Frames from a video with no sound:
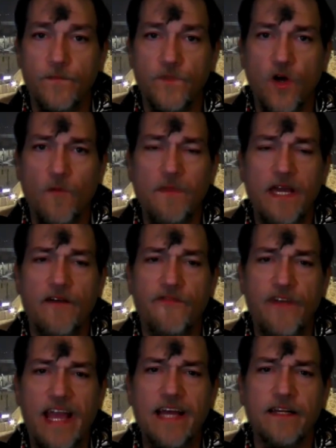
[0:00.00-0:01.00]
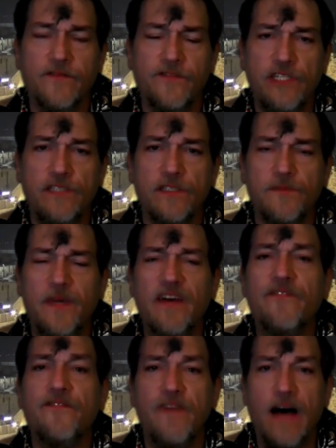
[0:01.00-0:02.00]
Don't be a fan of Jesus. Be
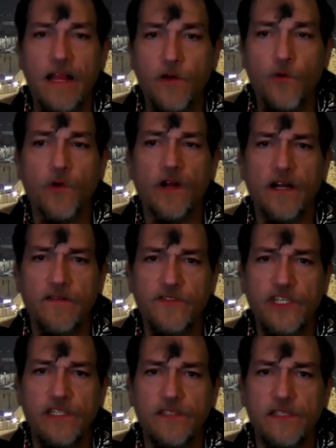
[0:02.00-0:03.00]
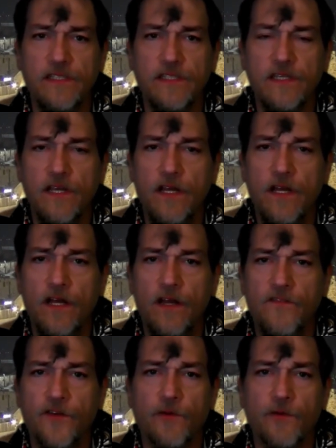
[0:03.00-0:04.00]
a follower of Jesus.
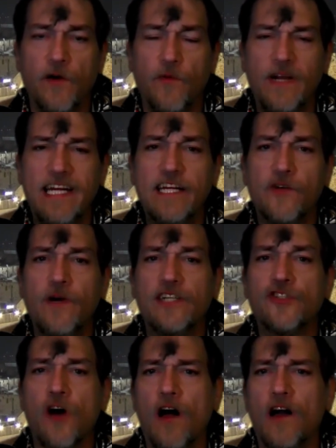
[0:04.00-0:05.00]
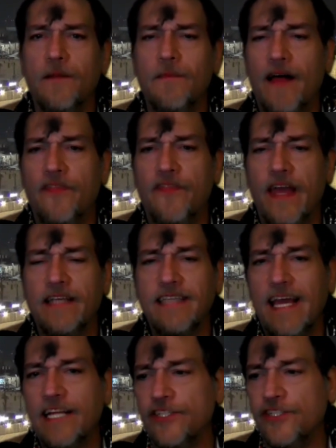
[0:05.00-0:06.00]
For real, we need to quit talking about things
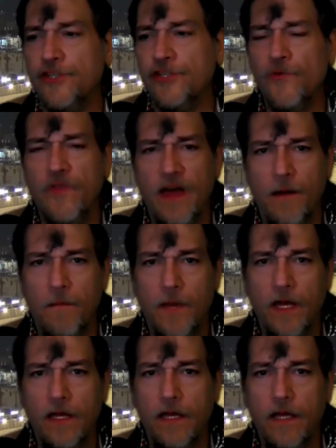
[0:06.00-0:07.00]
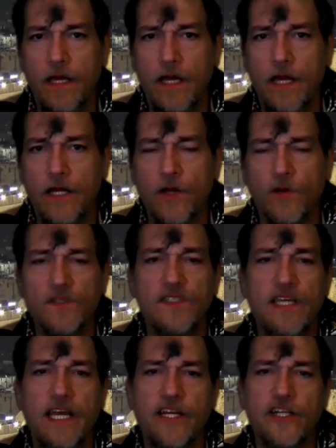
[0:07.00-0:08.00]
and do them. Don't
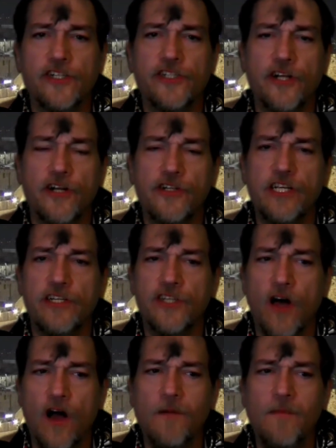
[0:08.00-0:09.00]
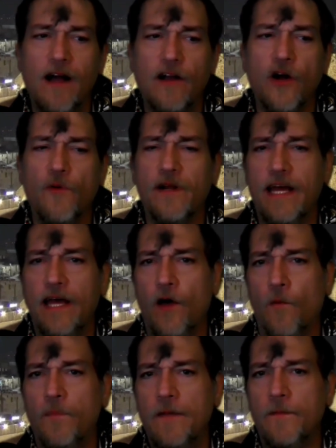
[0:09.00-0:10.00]
sit in your church and talk about going to
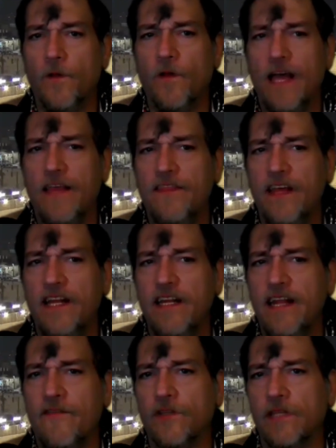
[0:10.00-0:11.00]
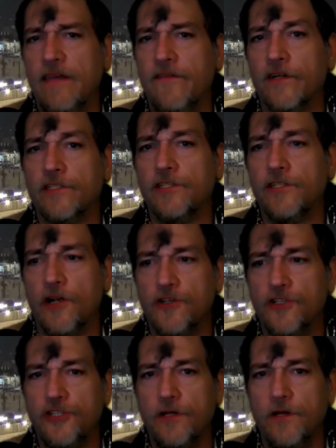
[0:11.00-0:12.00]
help people and then never leave your
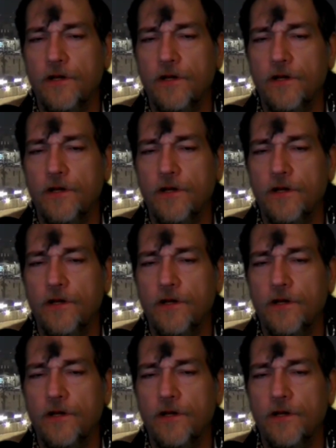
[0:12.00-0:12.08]
church.